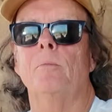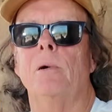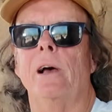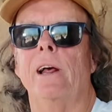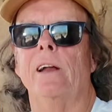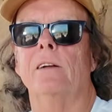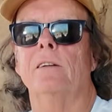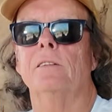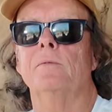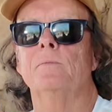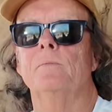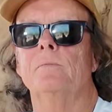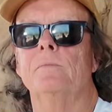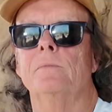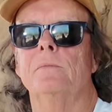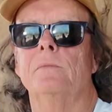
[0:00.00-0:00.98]
But
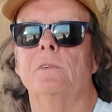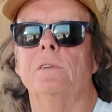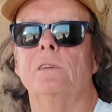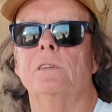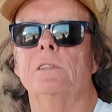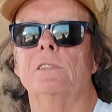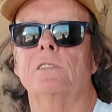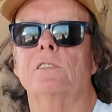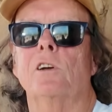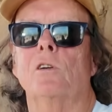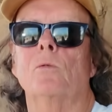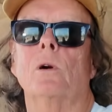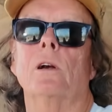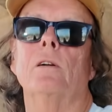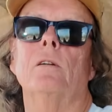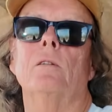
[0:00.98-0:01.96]

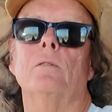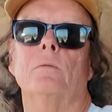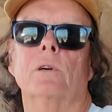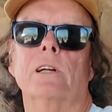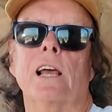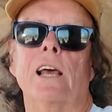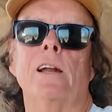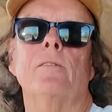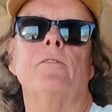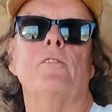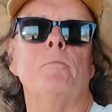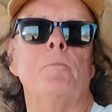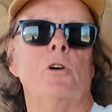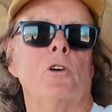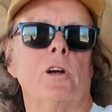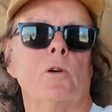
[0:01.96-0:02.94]
so we're, we're kind of
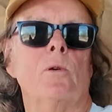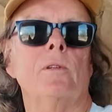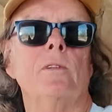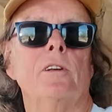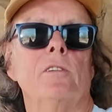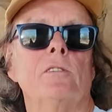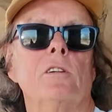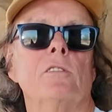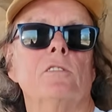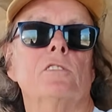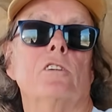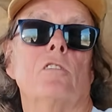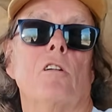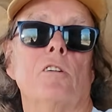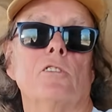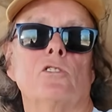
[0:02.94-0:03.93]
familiar with lizards.
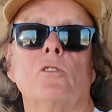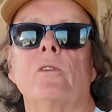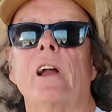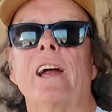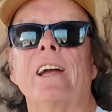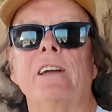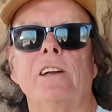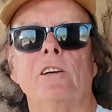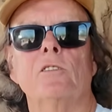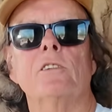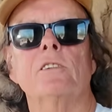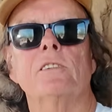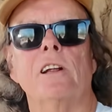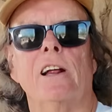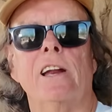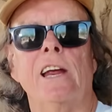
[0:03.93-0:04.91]
They're also an ideal
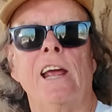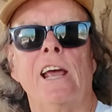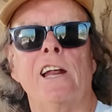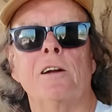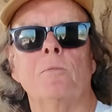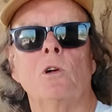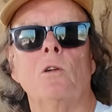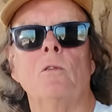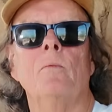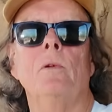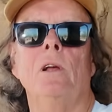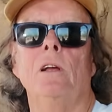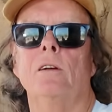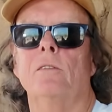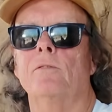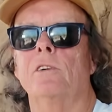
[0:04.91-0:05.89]
study animal
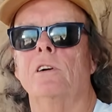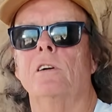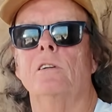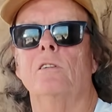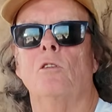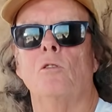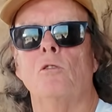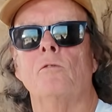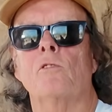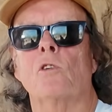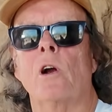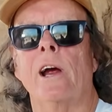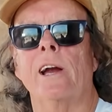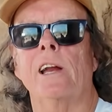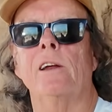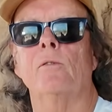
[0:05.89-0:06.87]
for a whole
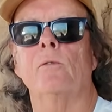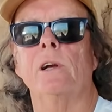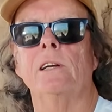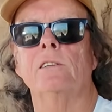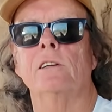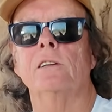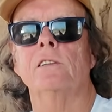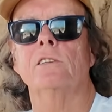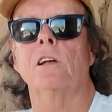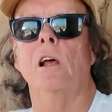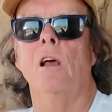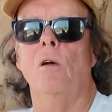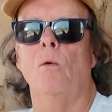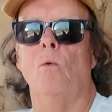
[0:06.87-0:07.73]
variety of reasons.